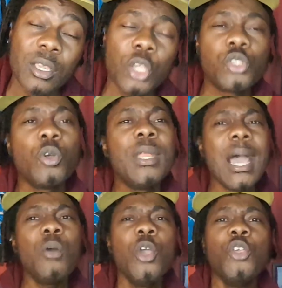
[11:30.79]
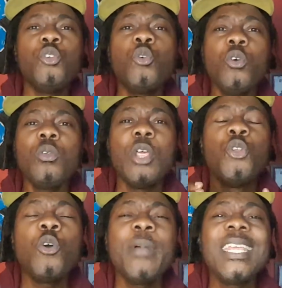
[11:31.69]
So now
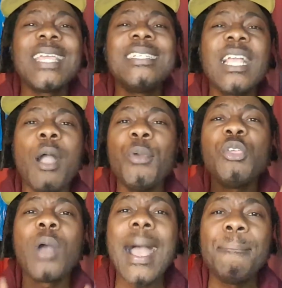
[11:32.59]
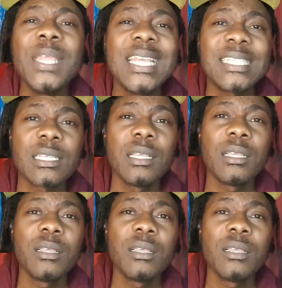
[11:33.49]
nobody can take away your happiness.